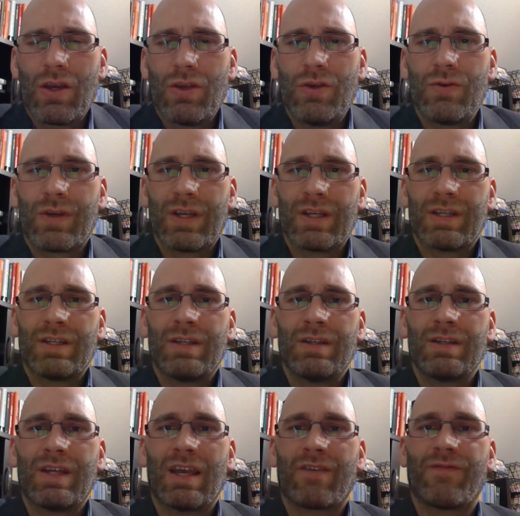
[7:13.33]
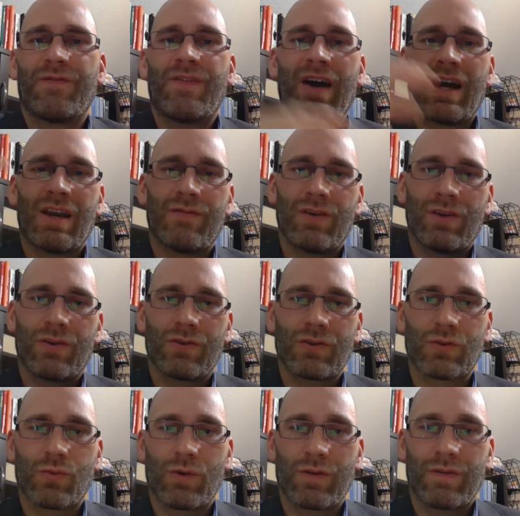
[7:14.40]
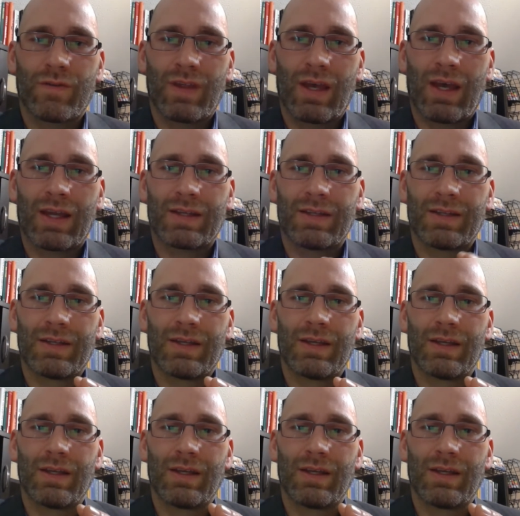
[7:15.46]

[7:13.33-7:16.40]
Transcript: you can take 5 years worth of that